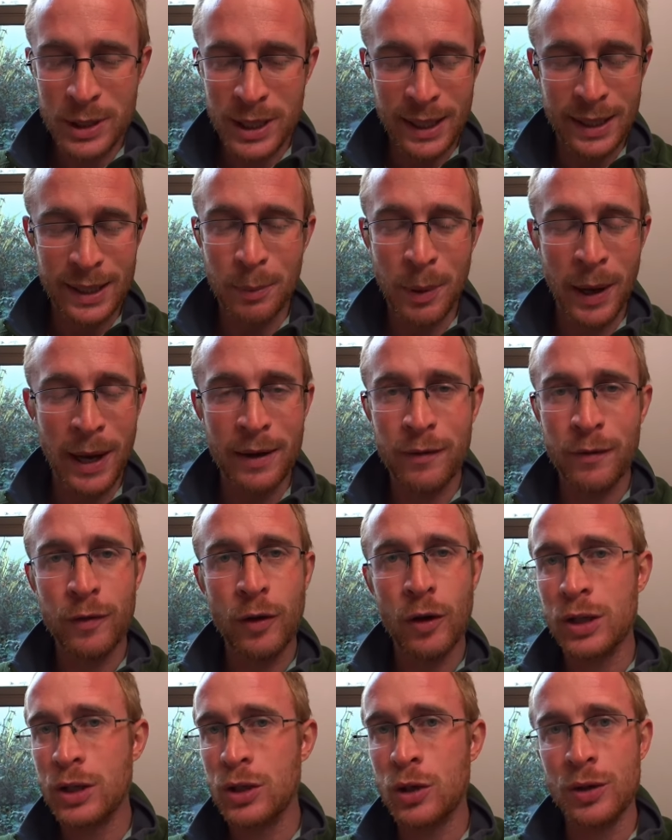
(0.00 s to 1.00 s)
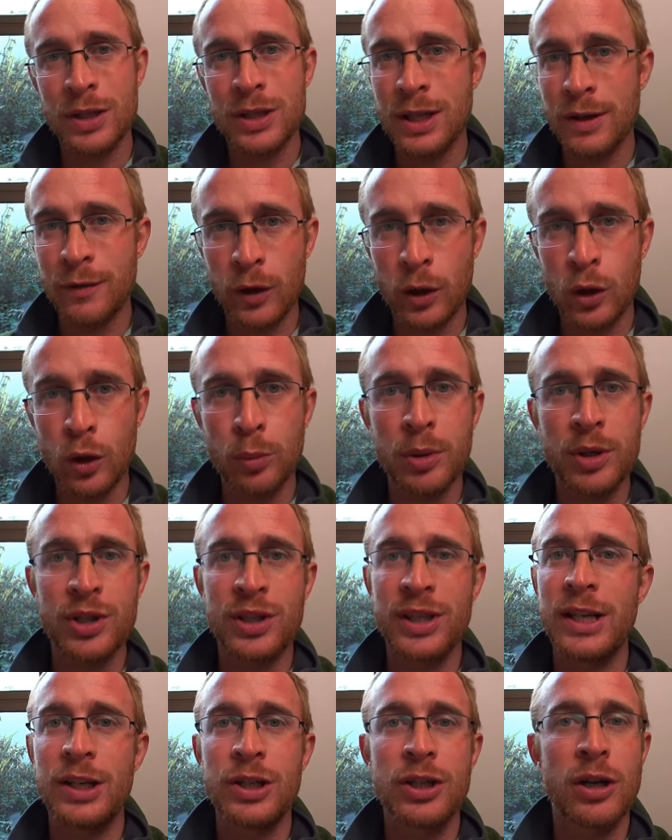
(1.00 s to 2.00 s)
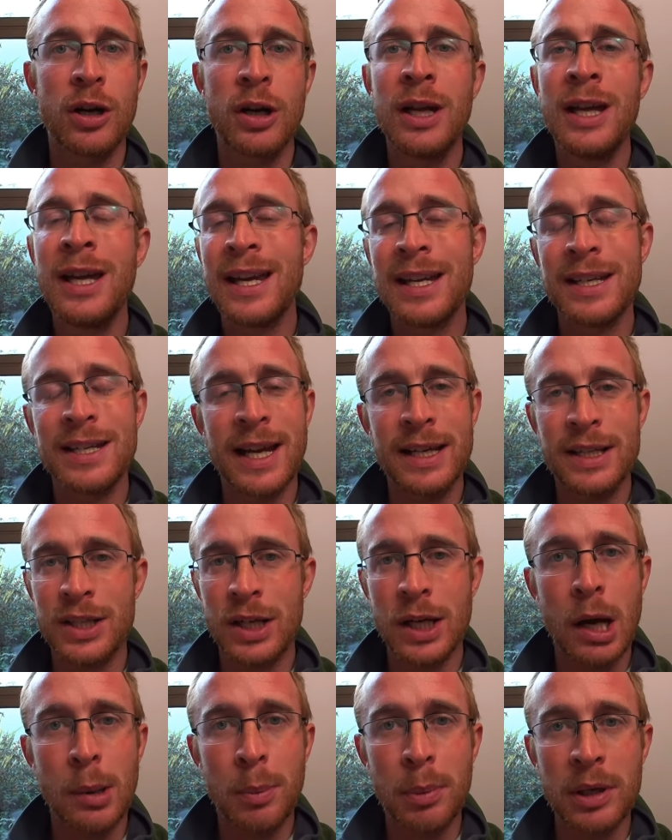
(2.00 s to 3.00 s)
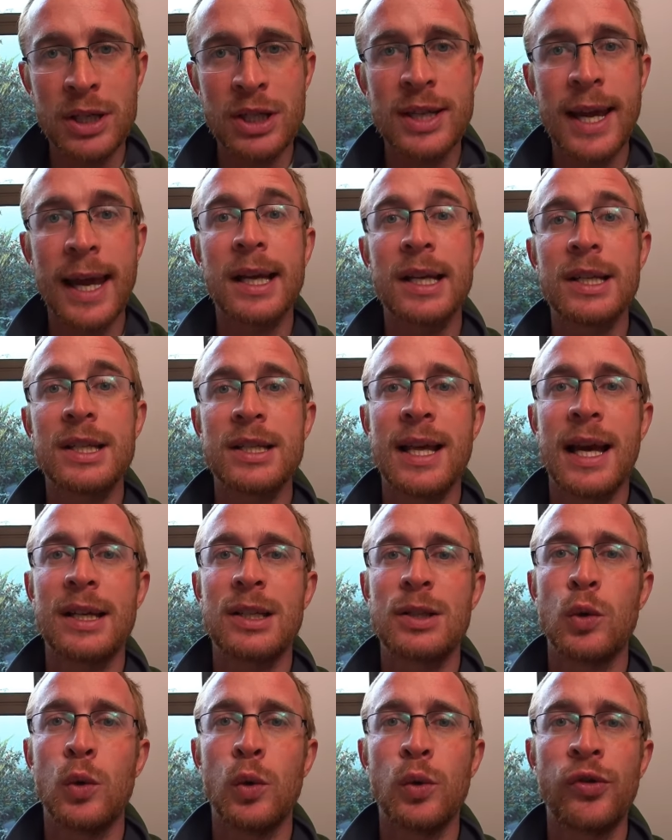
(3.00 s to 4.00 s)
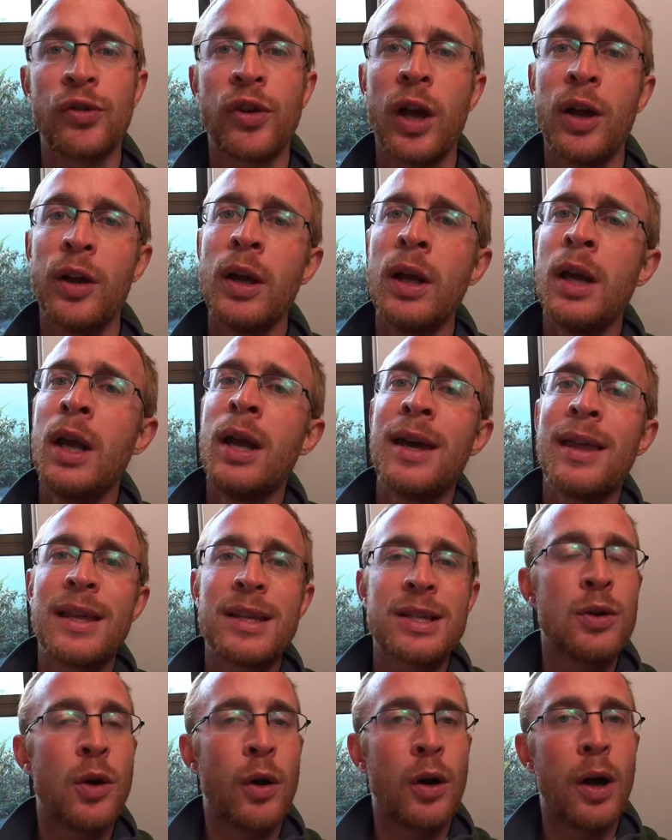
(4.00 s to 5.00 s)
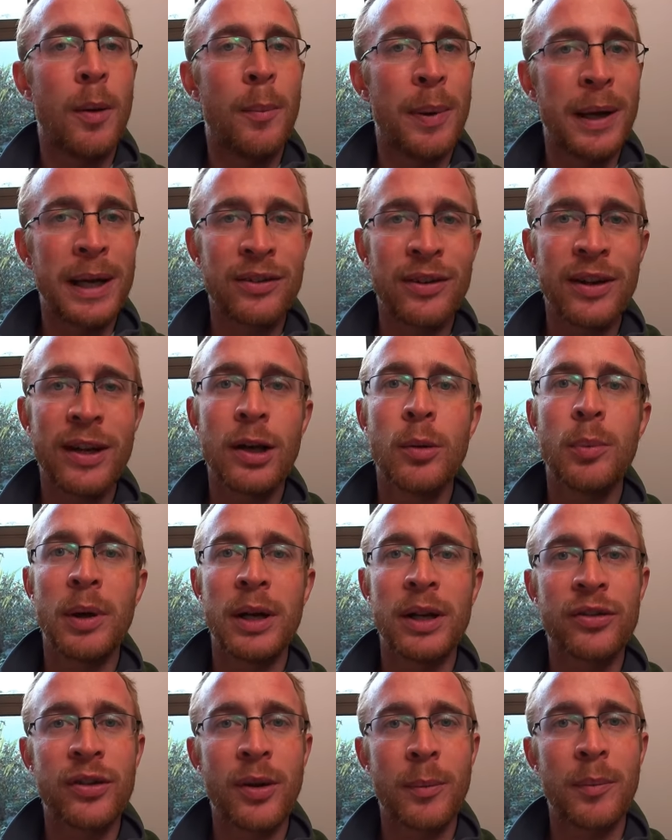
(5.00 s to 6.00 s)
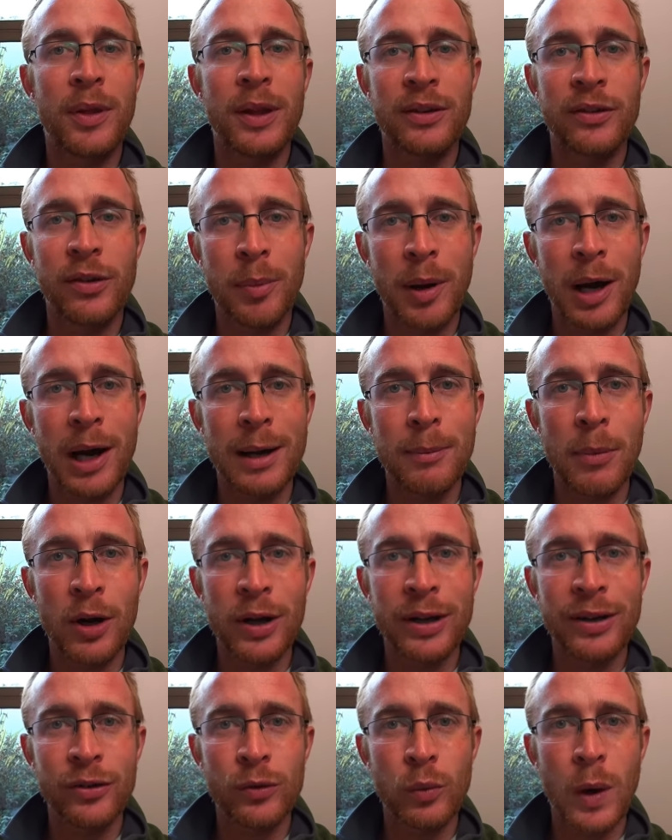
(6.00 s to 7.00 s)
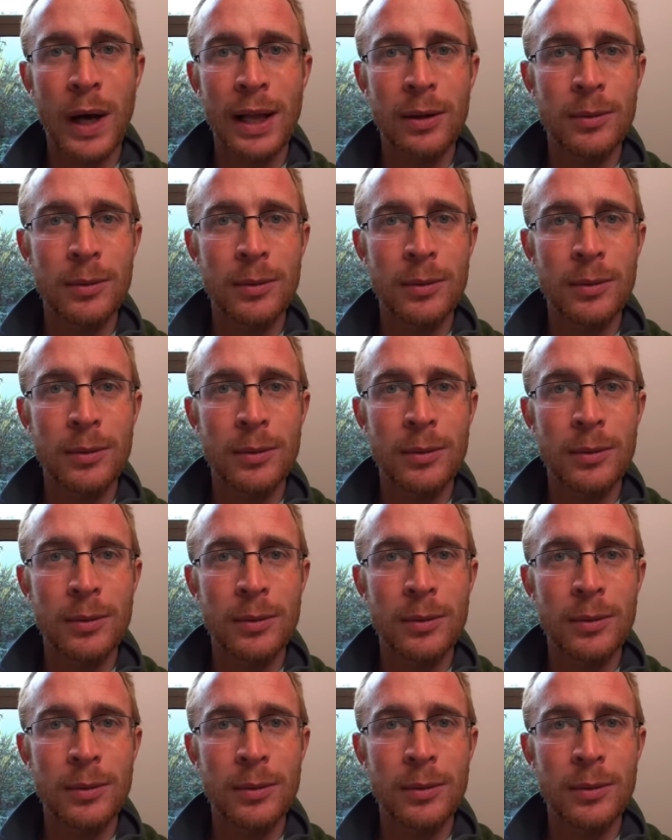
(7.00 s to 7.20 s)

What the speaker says: particularly painful, it's not a difficult procedure, it takes a couple of seconds, that's all. So it's not a big deal, but it's something to bear in mind as